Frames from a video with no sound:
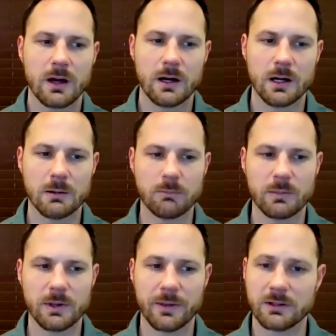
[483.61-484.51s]

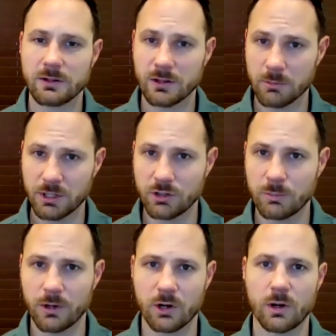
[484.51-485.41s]
And this is going to be a
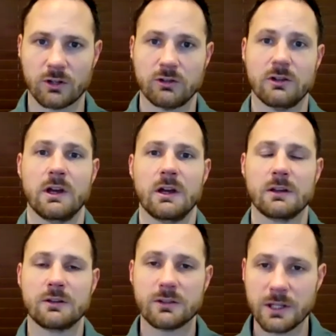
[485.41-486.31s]
two-part question:
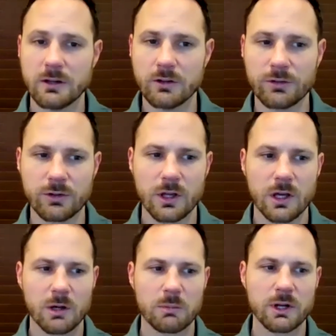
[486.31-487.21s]
skills,
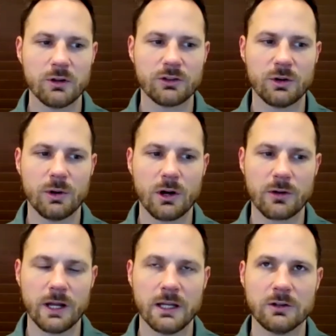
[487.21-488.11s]
but also, are
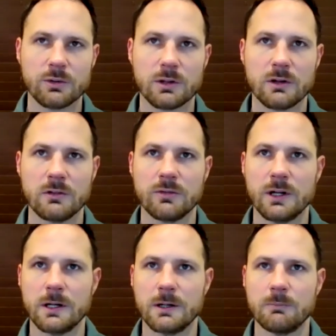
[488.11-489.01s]
there any sort of
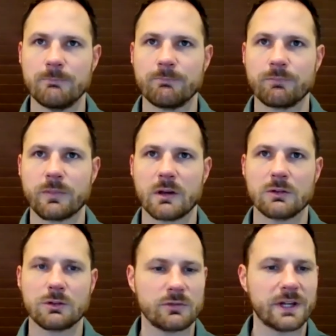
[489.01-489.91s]

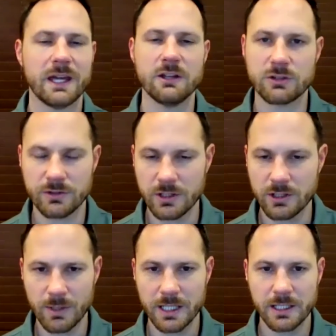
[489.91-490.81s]
certifications that
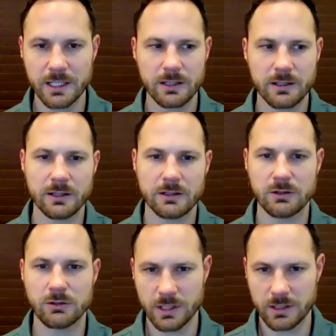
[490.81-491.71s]
you might need, any
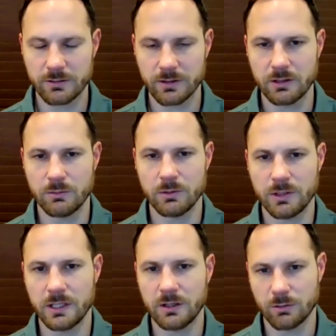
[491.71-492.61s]
degrees that you would
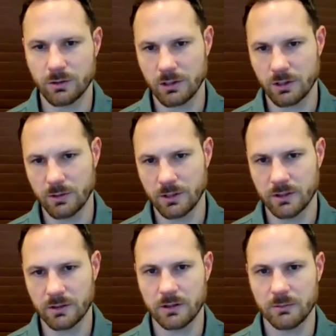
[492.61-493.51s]
need in order to go into
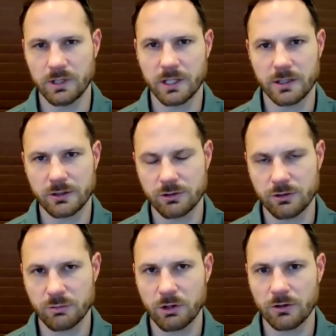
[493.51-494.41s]
being an
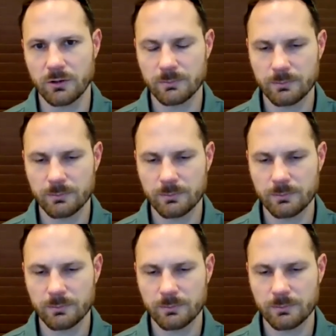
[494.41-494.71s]
insurance broker?